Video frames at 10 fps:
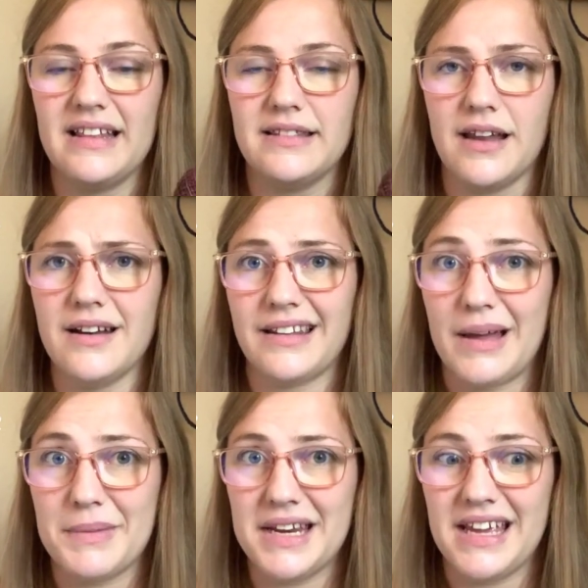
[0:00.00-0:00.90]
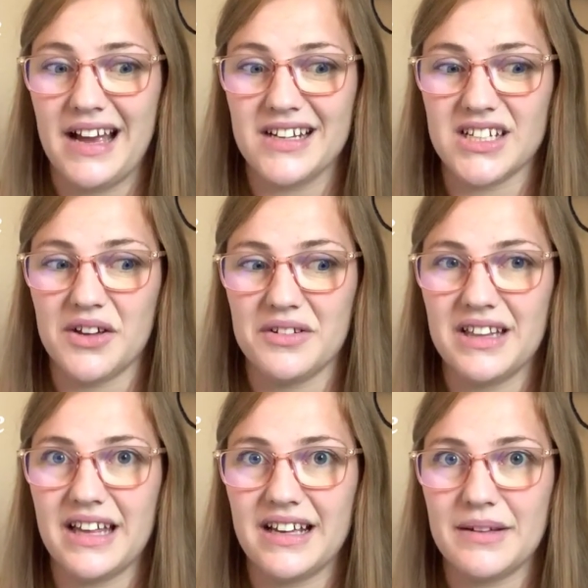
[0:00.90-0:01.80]
not that many actually, only
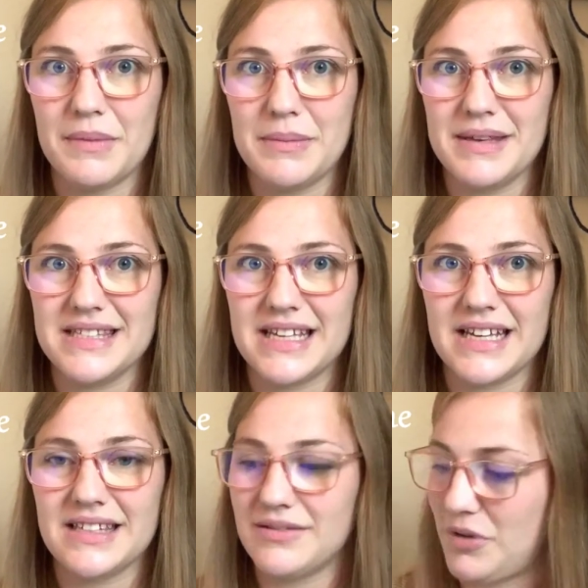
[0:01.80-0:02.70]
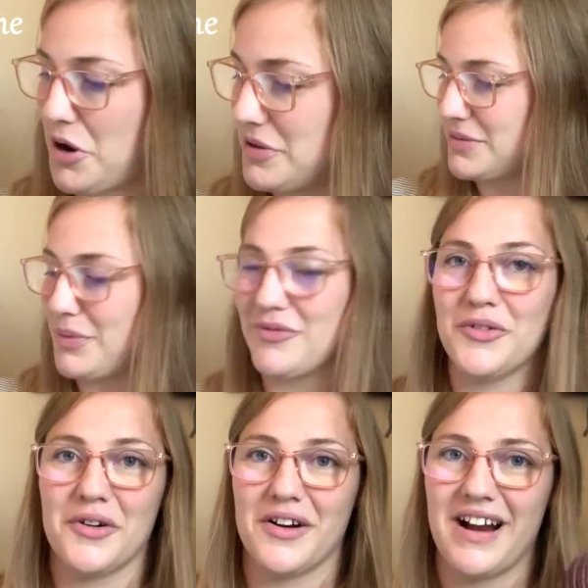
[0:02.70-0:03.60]
like maybe six rows before